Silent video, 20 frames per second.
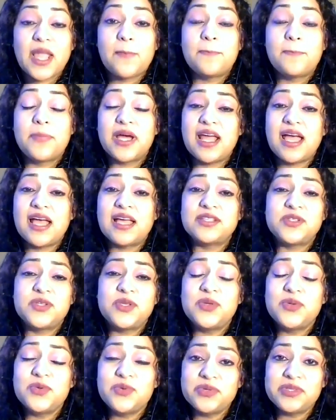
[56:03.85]
but has
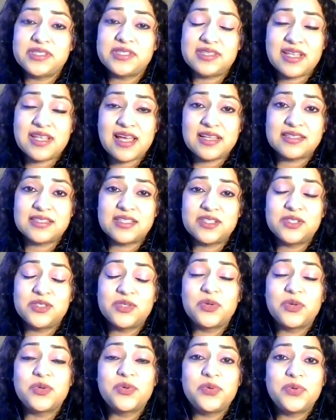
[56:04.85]
used that
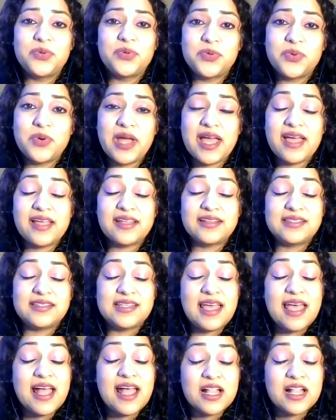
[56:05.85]
to grow and
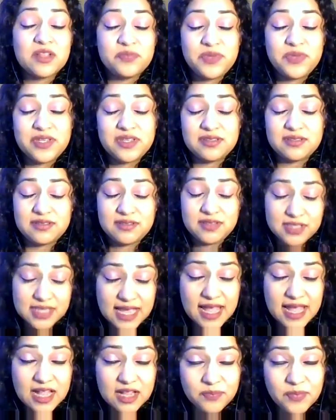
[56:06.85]
to
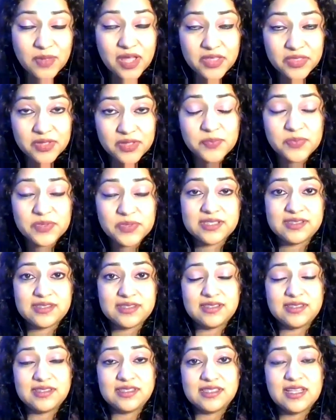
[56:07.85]
help other
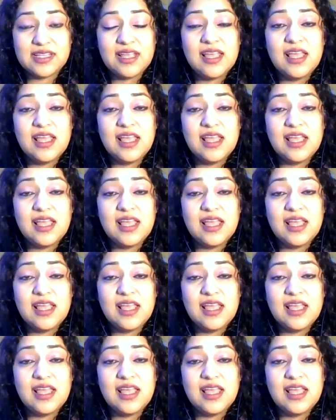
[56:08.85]
persons